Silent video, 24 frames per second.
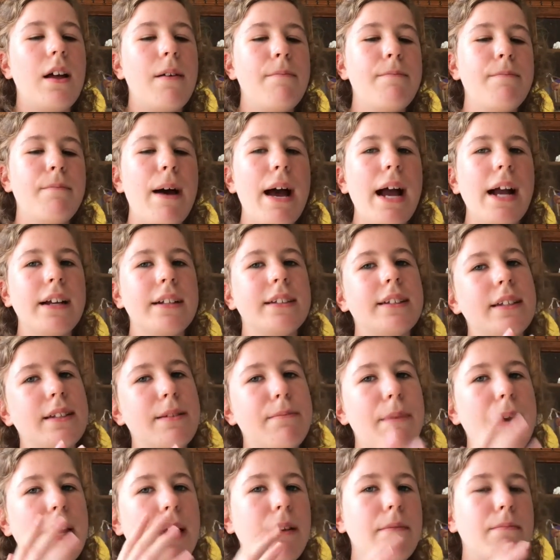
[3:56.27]
Max isn't
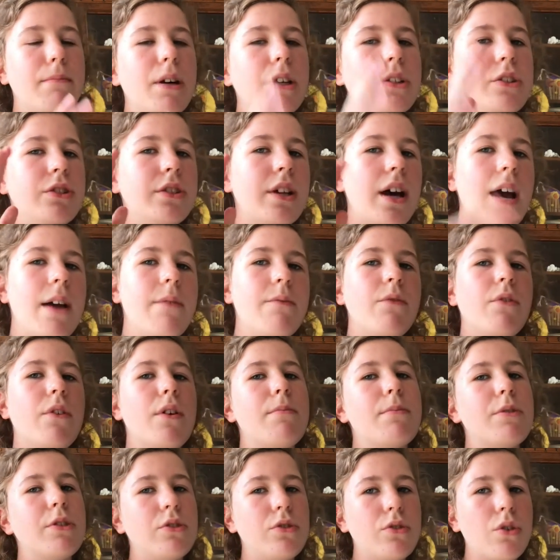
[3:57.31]
making much time for
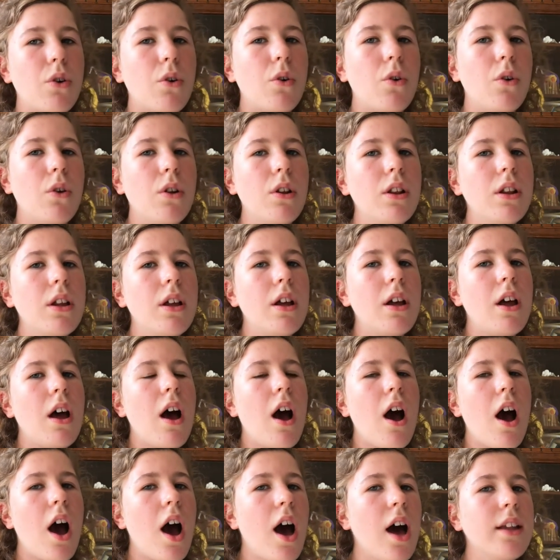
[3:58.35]
him at all.
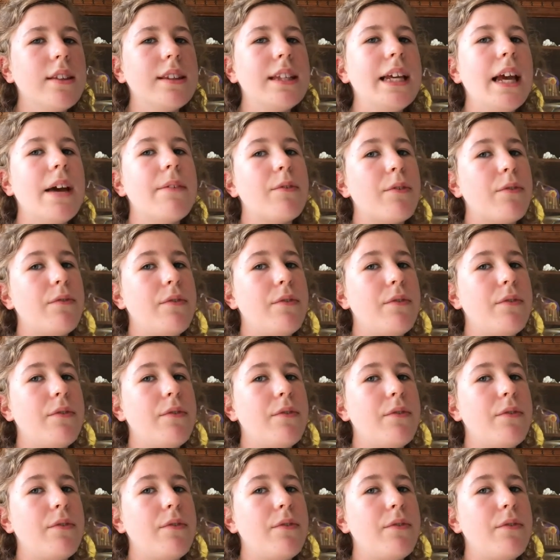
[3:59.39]
Hardly ever